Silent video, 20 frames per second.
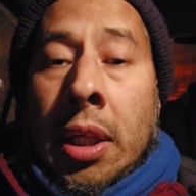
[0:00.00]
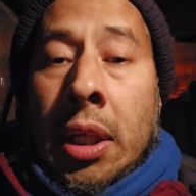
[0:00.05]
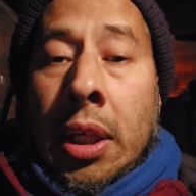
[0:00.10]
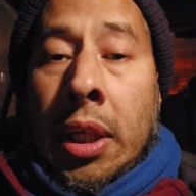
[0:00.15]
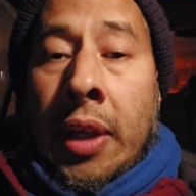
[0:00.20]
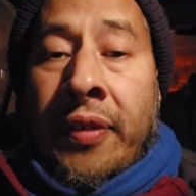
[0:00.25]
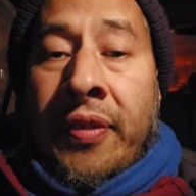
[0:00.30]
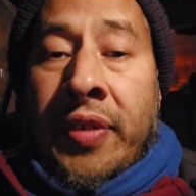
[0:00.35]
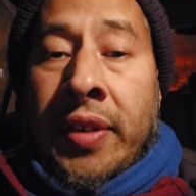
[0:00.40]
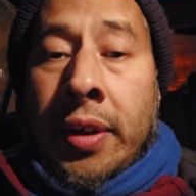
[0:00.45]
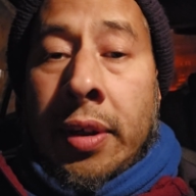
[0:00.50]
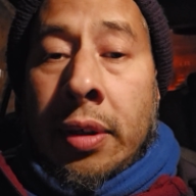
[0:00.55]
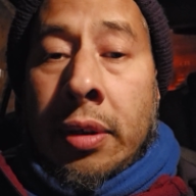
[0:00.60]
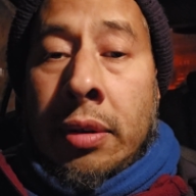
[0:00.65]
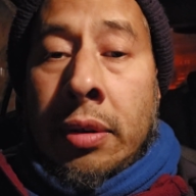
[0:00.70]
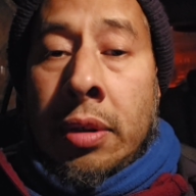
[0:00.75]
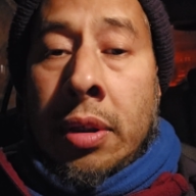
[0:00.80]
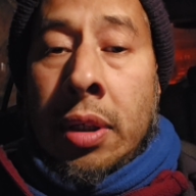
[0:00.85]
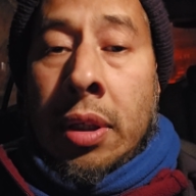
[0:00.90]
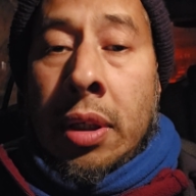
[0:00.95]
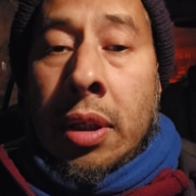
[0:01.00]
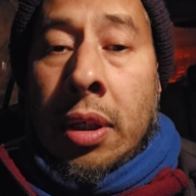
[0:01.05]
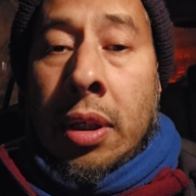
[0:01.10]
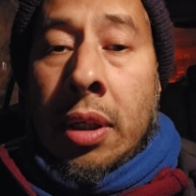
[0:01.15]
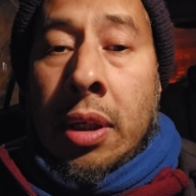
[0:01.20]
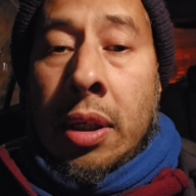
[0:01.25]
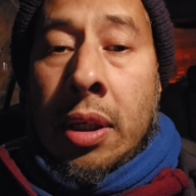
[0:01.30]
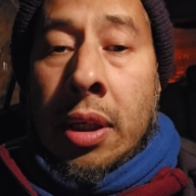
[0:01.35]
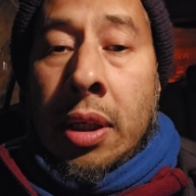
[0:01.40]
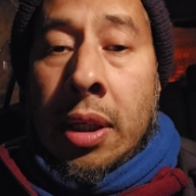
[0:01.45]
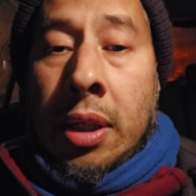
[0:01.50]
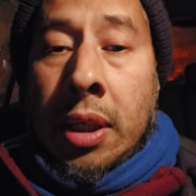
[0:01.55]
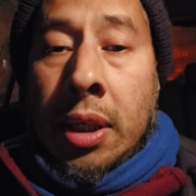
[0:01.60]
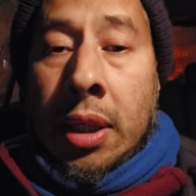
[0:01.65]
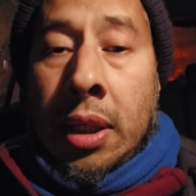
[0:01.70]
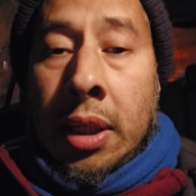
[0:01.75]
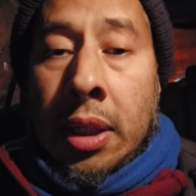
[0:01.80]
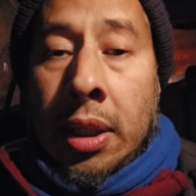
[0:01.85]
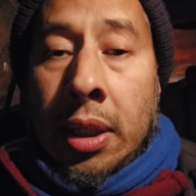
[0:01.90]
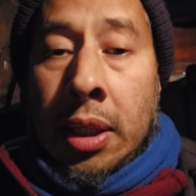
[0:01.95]
If you
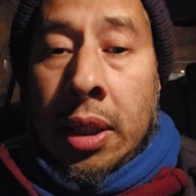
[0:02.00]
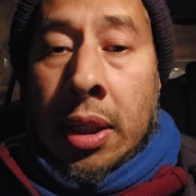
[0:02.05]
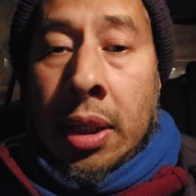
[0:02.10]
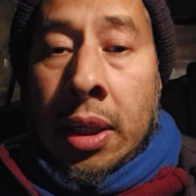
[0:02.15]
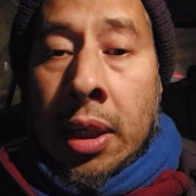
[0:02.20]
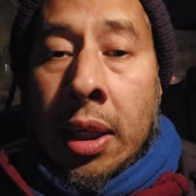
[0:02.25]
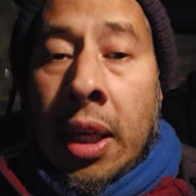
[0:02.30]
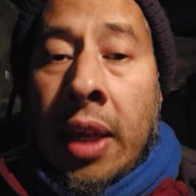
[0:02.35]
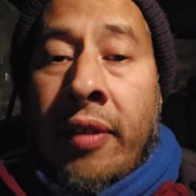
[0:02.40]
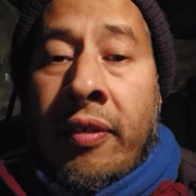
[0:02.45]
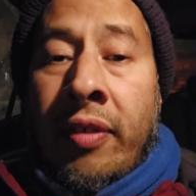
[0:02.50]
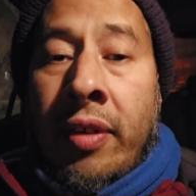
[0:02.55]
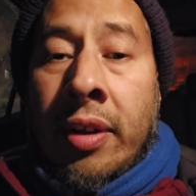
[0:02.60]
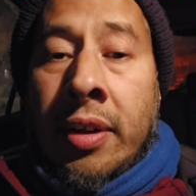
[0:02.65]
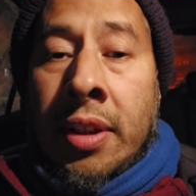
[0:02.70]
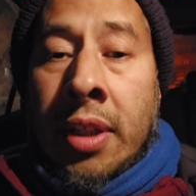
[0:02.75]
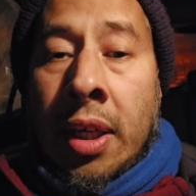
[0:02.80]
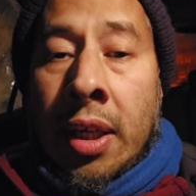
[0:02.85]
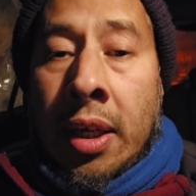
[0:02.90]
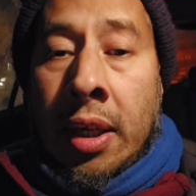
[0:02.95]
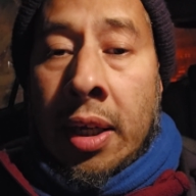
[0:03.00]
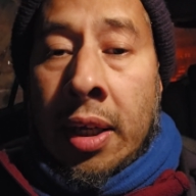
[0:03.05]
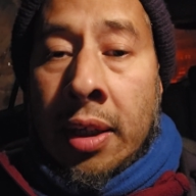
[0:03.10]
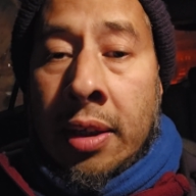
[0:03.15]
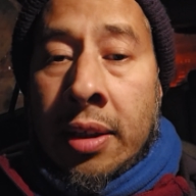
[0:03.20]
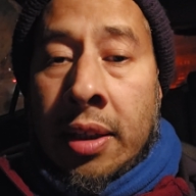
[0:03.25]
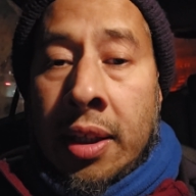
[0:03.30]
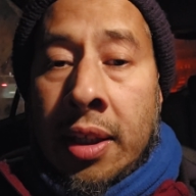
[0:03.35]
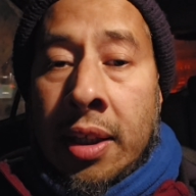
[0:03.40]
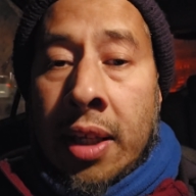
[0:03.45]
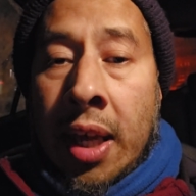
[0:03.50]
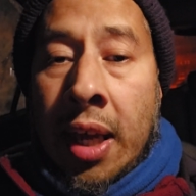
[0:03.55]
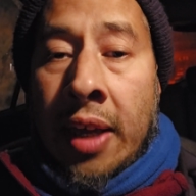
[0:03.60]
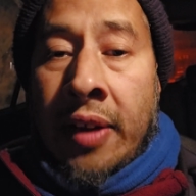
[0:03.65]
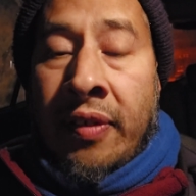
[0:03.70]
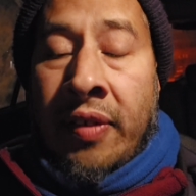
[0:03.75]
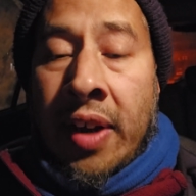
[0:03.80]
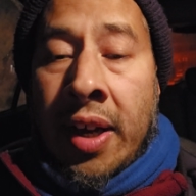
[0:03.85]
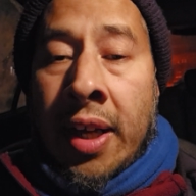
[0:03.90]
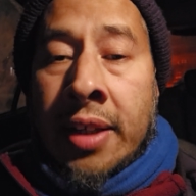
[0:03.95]
live the earthly
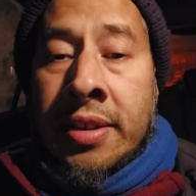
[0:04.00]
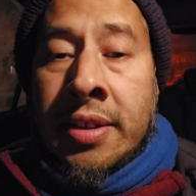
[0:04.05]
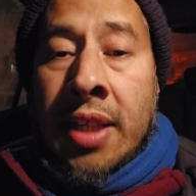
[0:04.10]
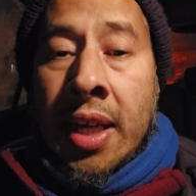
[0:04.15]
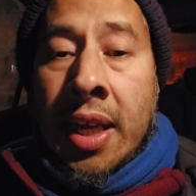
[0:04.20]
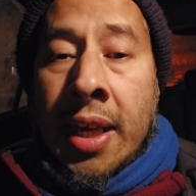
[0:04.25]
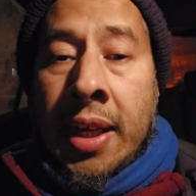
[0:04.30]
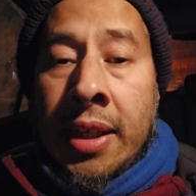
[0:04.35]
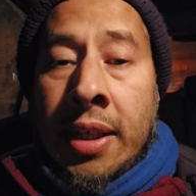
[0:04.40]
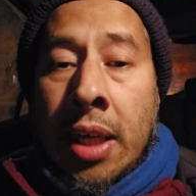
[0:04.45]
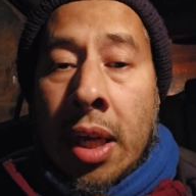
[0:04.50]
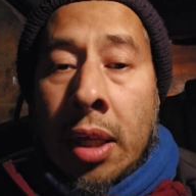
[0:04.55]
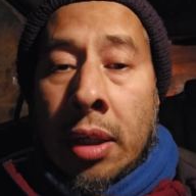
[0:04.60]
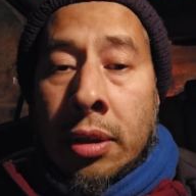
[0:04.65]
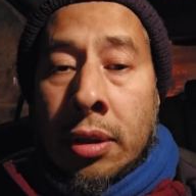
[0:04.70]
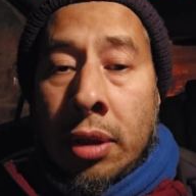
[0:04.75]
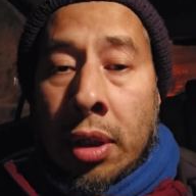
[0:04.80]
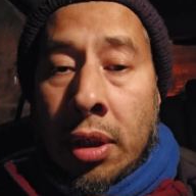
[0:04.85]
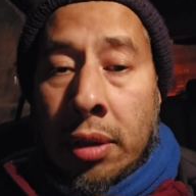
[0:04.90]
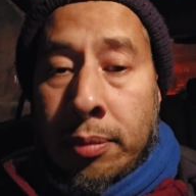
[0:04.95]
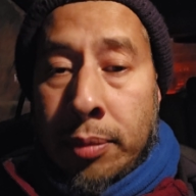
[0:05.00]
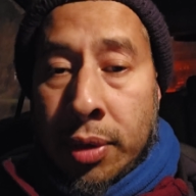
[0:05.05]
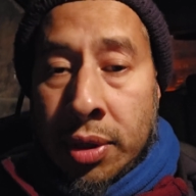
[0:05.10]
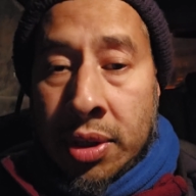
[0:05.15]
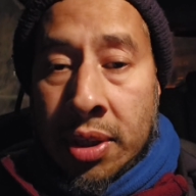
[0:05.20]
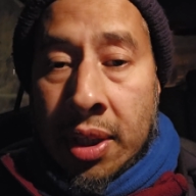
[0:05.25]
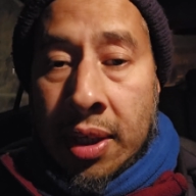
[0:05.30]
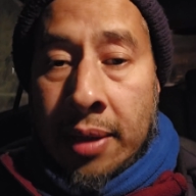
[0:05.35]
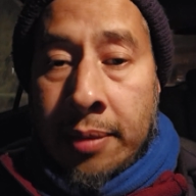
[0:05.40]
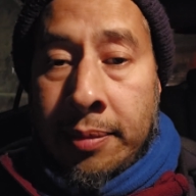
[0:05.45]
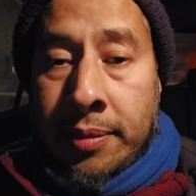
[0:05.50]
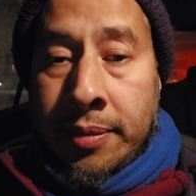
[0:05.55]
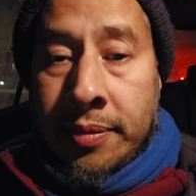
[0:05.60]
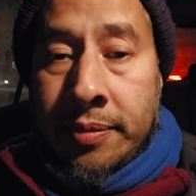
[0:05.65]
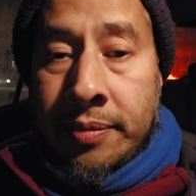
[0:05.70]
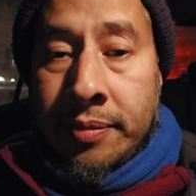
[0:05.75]
life as a non-Muslim,